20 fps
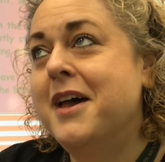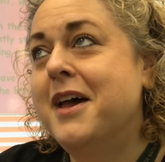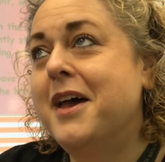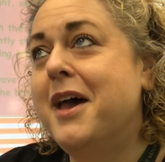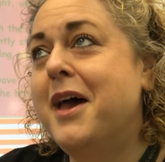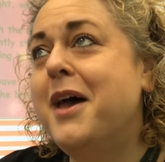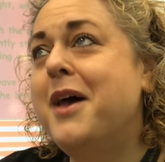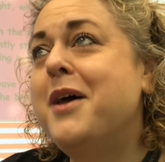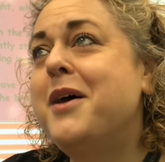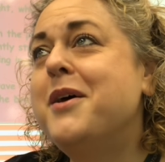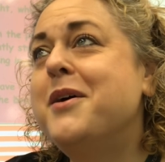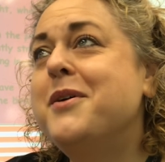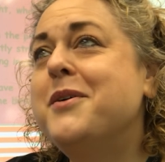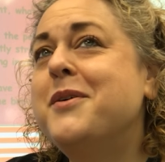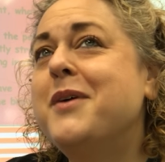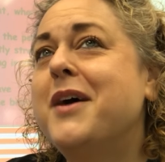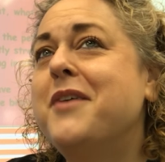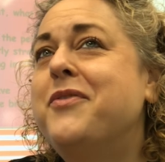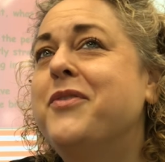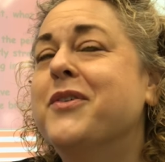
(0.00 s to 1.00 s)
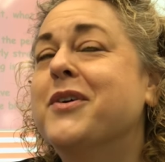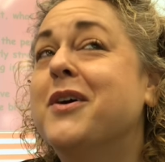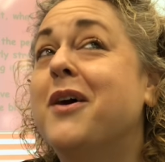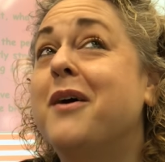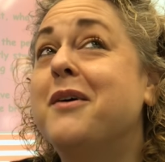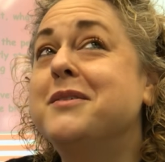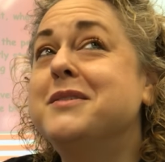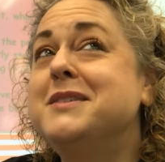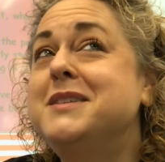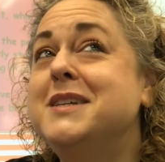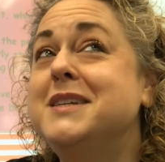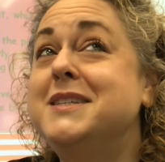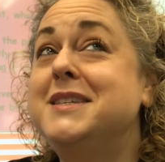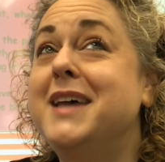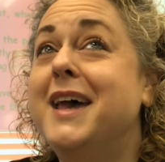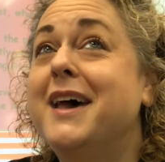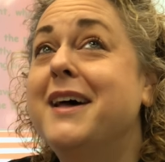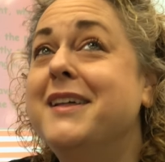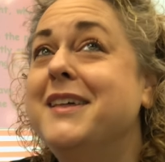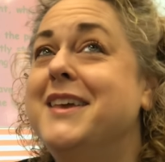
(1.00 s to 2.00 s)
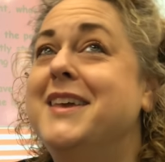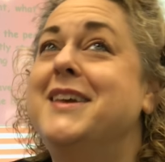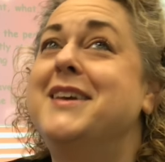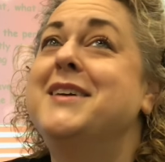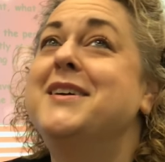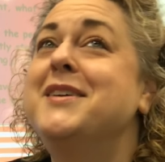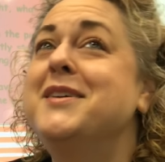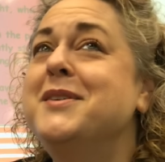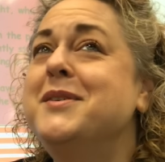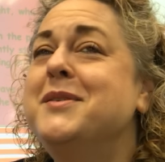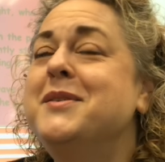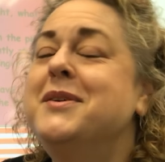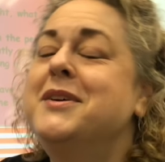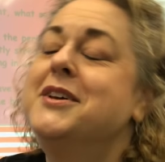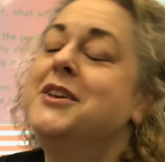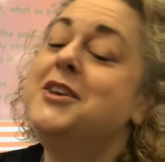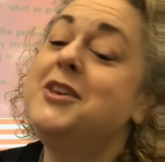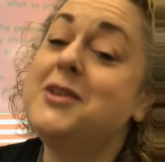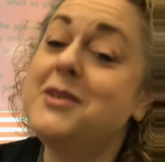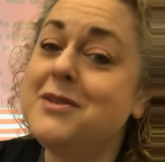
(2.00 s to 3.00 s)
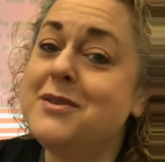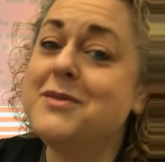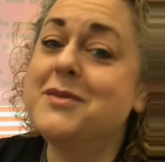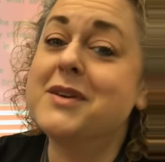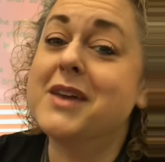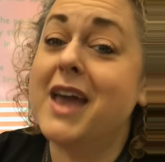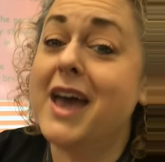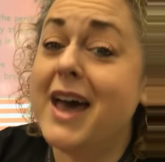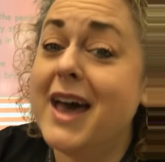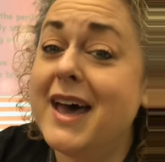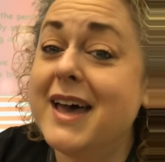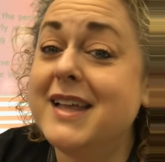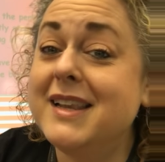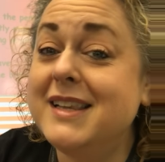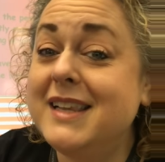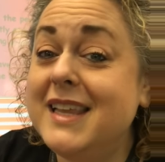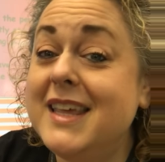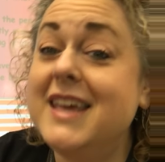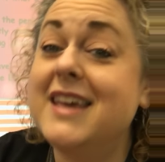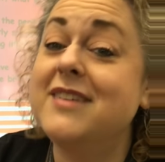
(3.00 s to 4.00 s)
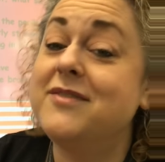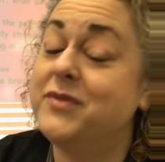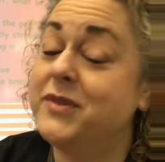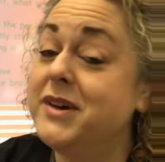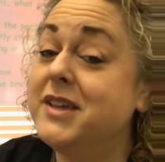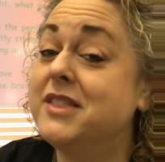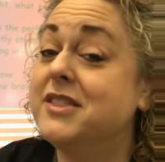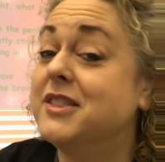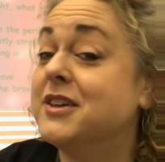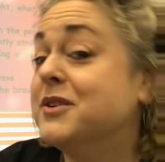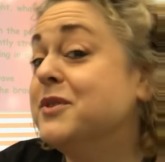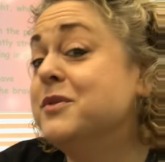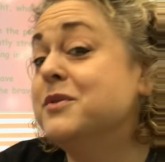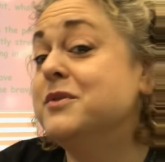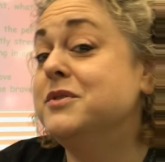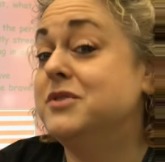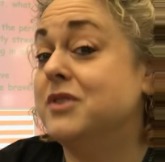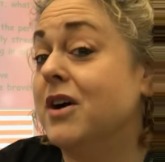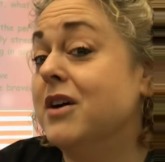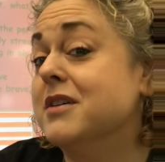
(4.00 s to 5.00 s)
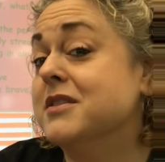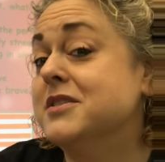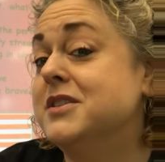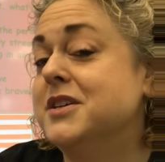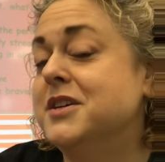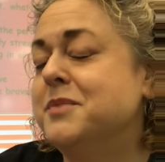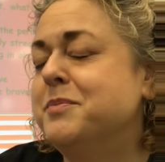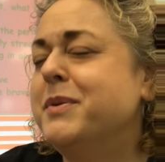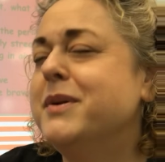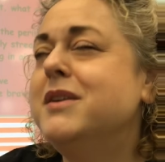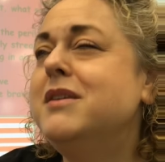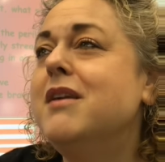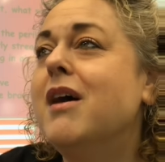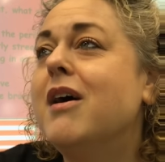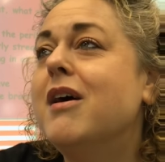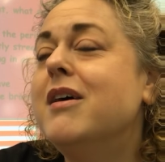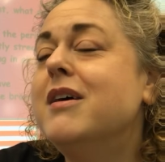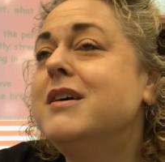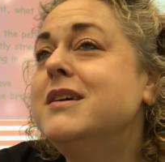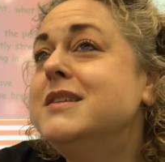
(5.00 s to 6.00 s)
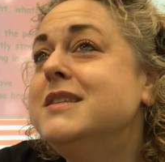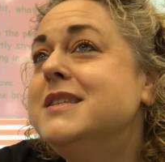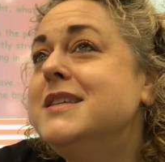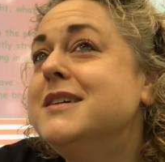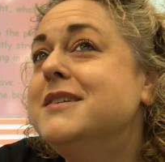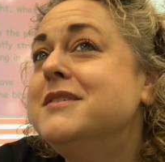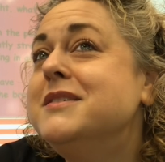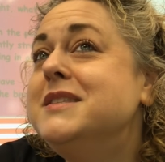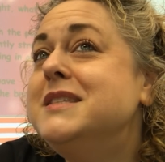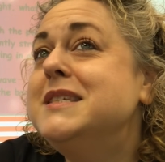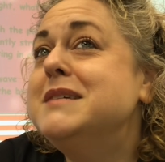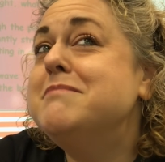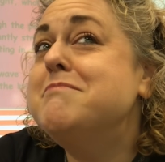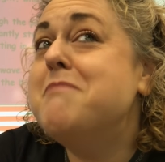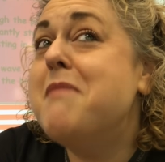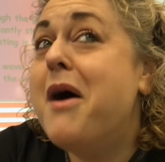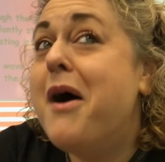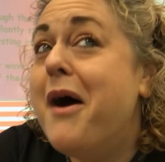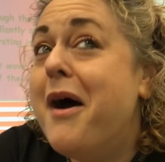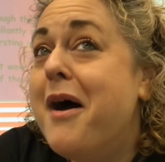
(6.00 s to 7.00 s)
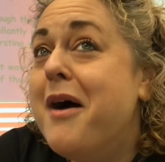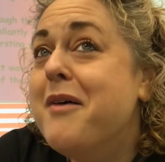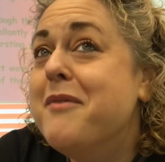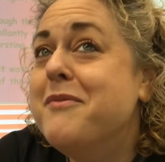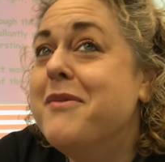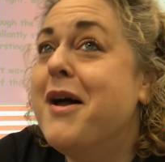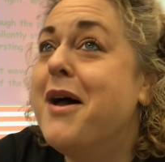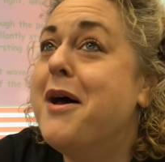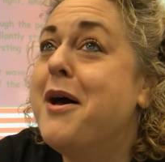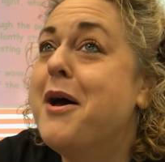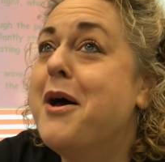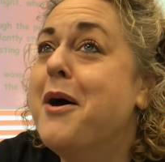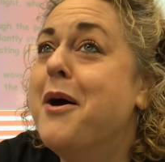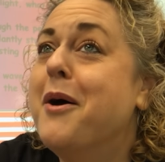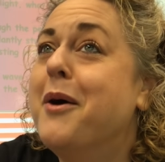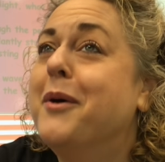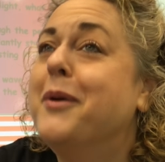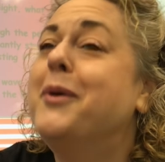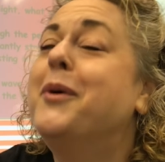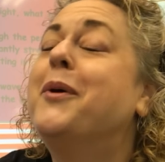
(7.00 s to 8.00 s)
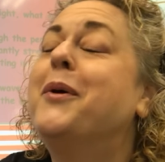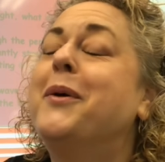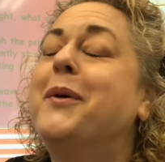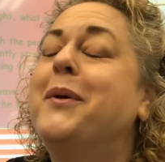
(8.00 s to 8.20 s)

oh, I forgot to tell you, you can leave with the good doctor, but not until tomorrow.